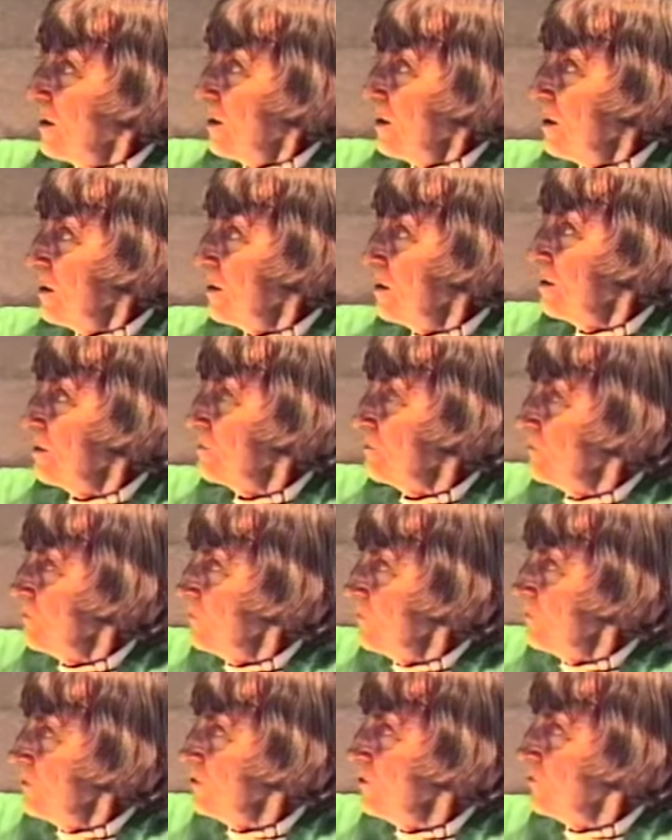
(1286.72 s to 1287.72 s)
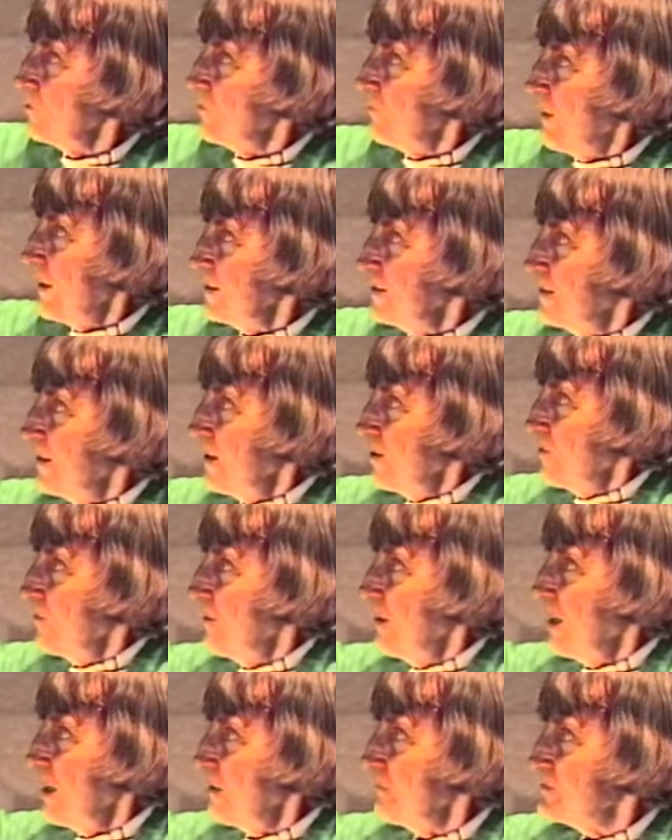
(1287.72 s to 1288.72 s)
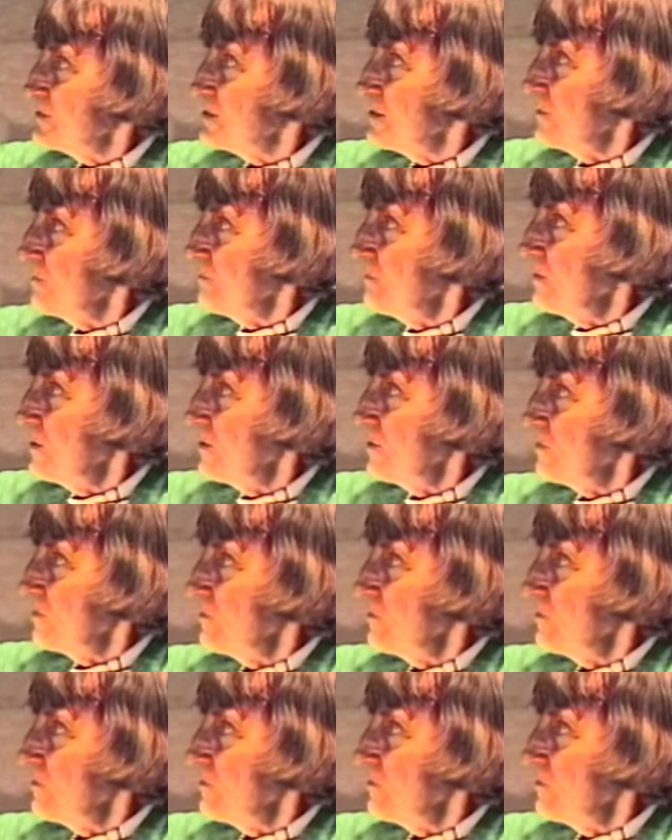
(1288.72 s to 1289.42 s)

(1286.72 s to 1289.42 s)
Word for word: Uh, you, right there, you have some uh,